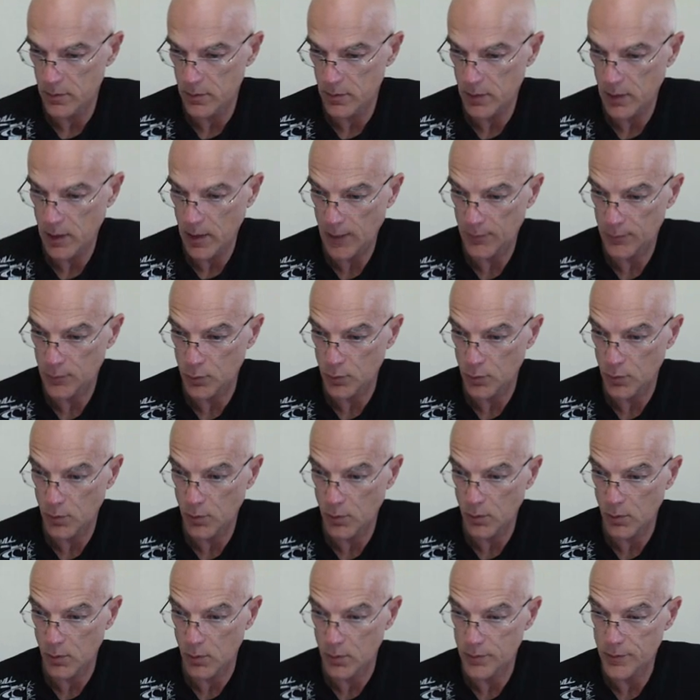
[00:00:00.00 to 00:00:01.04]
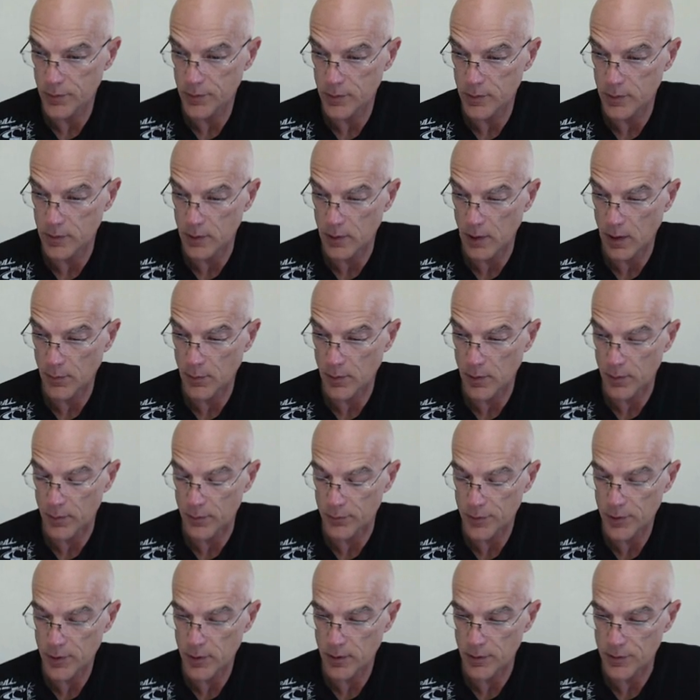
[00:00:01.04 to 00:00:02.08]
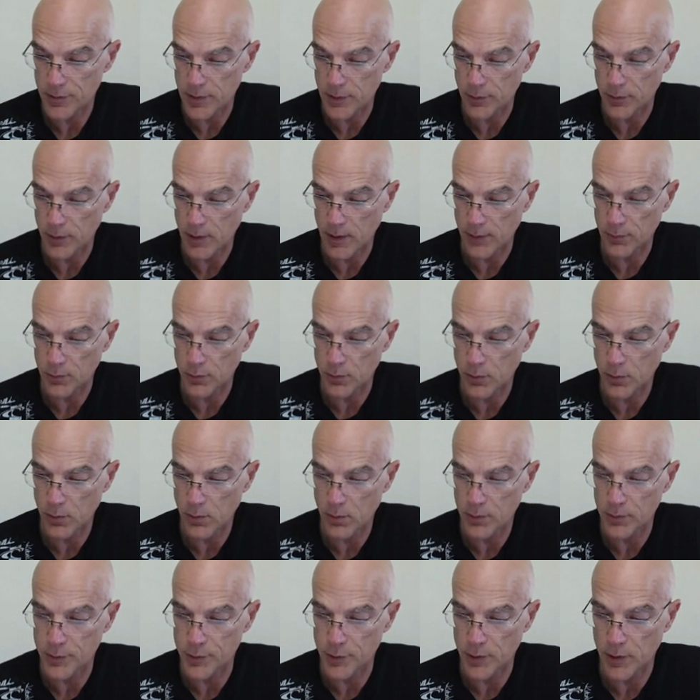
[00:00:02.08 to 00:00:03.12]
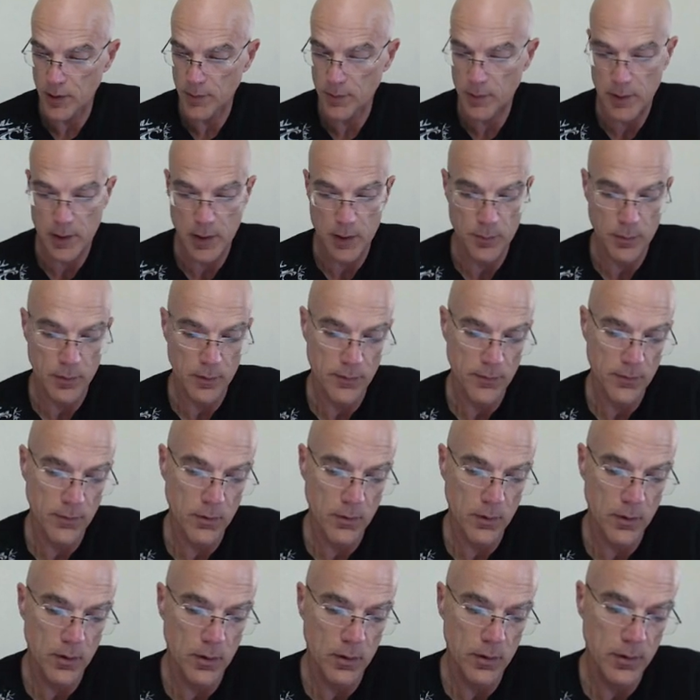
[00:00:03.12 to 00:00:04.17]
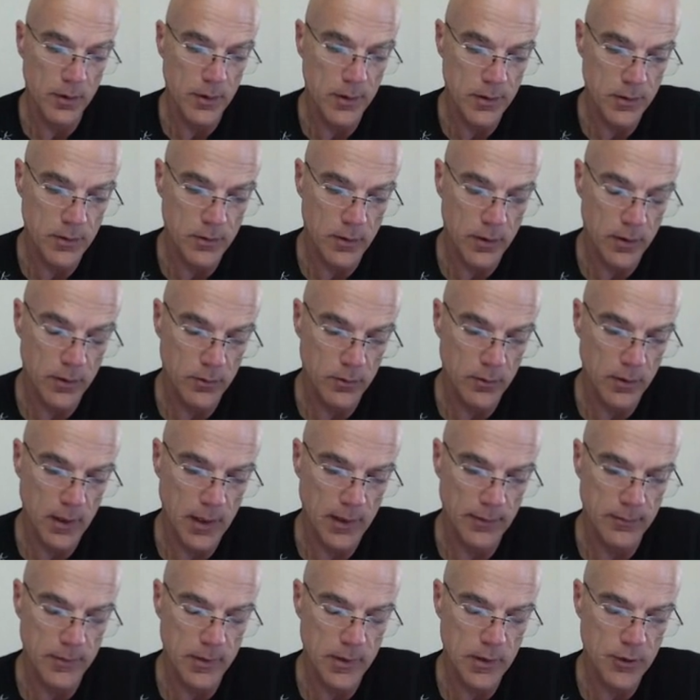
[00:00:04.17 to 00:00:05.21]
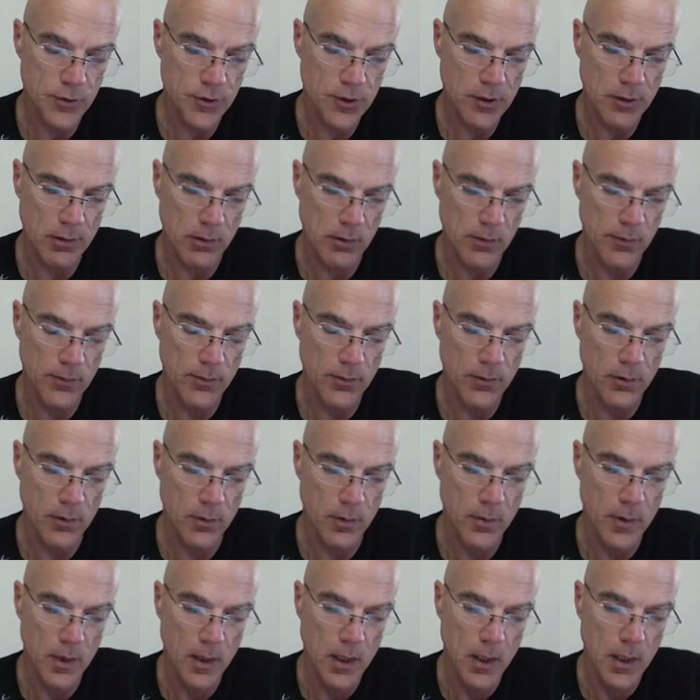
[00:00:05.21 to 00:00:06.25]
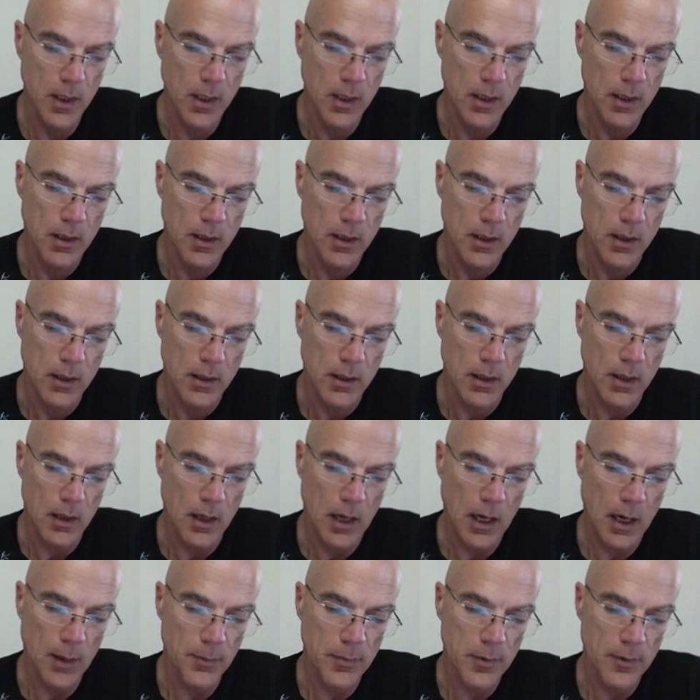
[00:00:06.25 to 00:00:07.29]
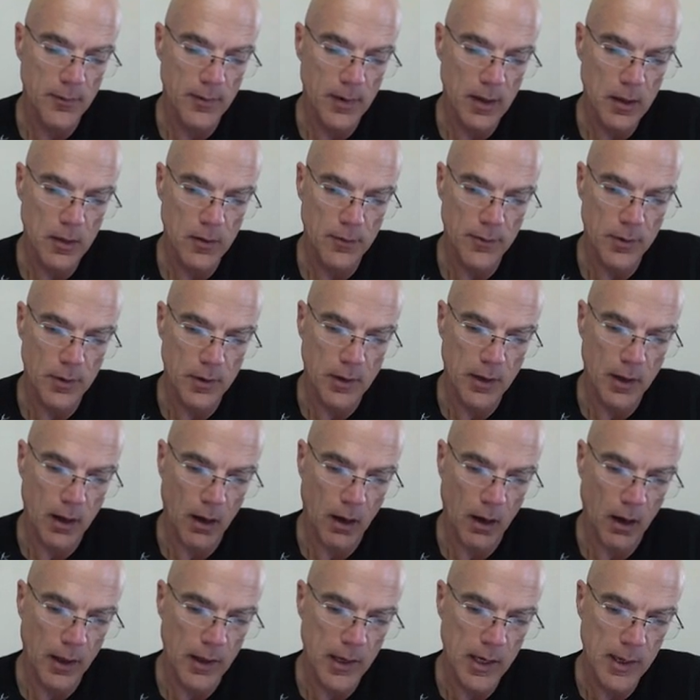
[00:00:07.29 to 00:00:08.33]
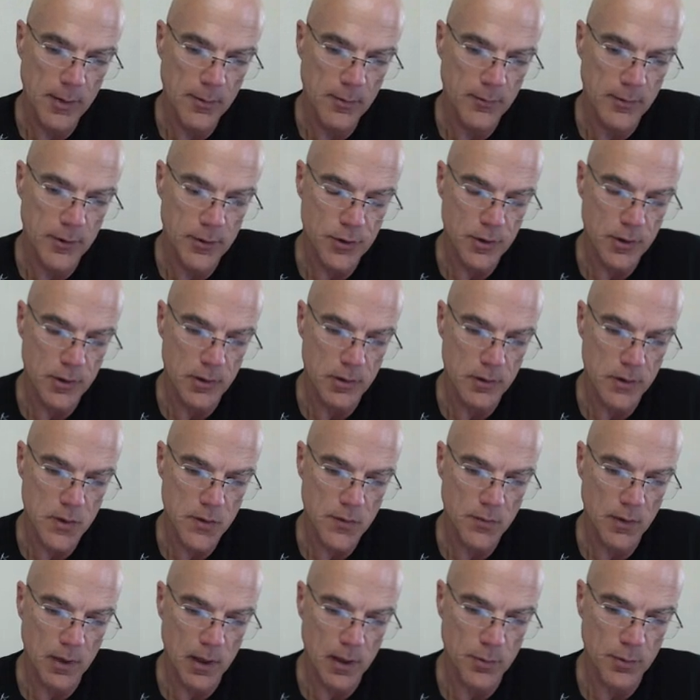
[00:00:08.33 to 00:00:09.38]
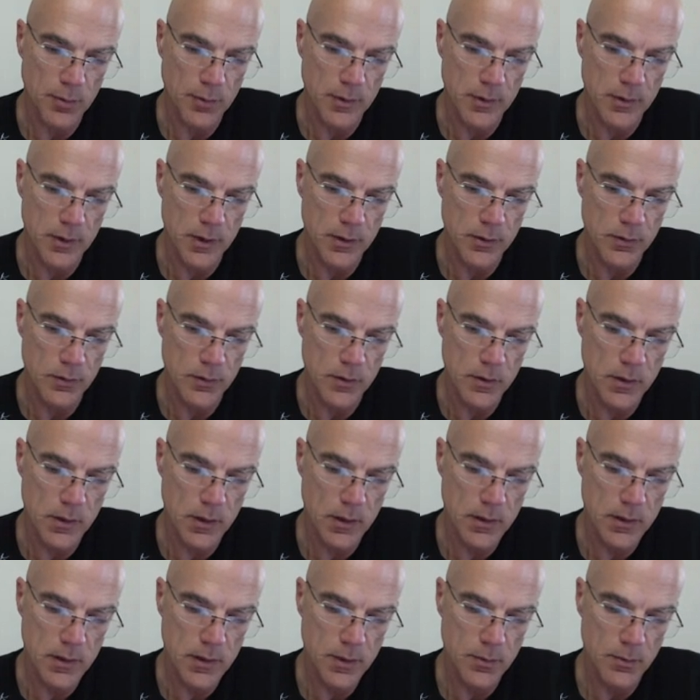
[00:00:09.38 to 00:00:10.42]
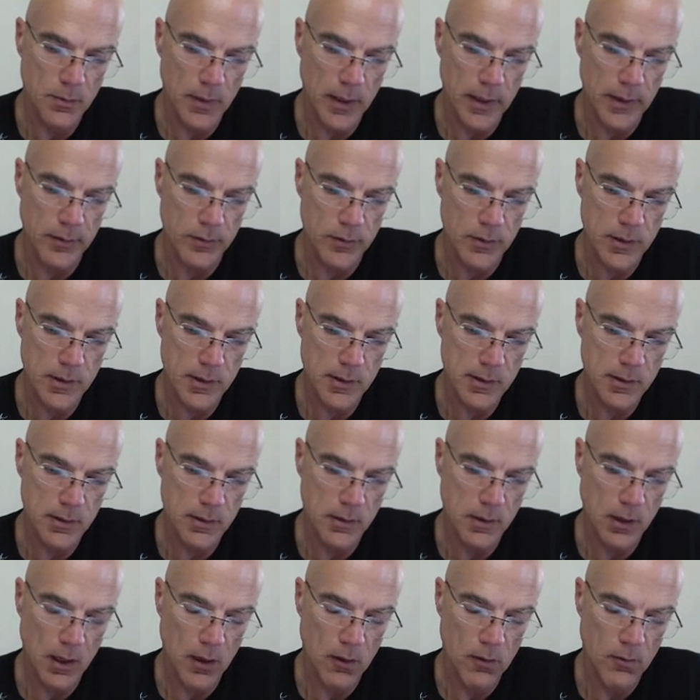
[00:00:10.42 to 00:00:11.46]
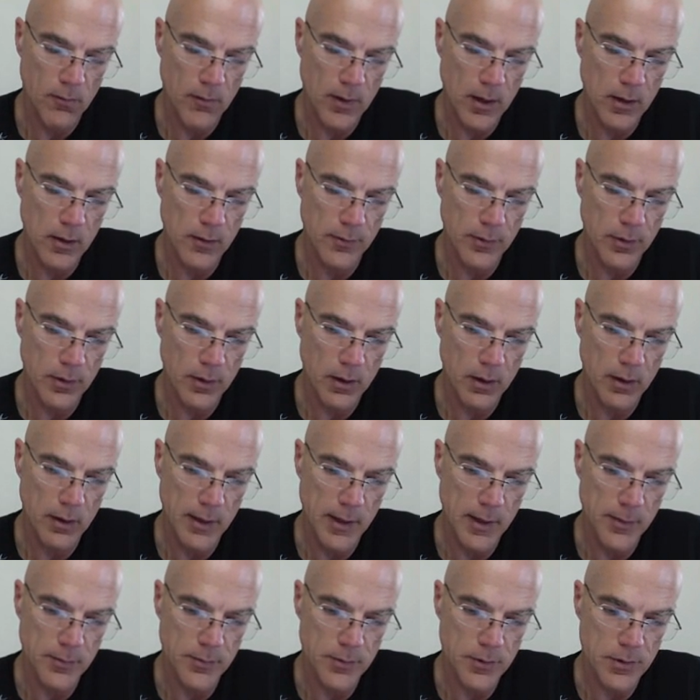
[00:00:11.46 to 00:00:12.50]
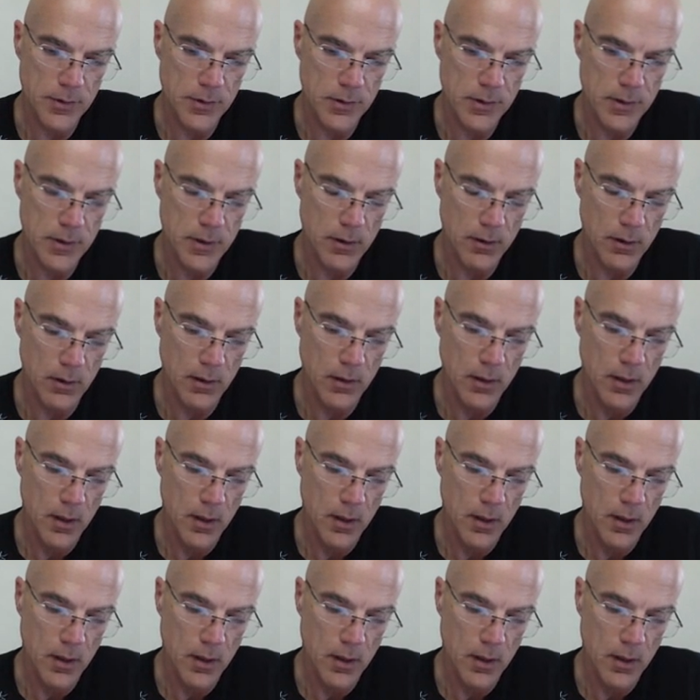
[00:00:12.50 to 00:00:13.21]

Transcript: have to hold, the number of shares that you have to hold in your replicating portfolio is going to have this general form: upper value of your claim, which here is five point eight two six, minus down value of your claim, which is zero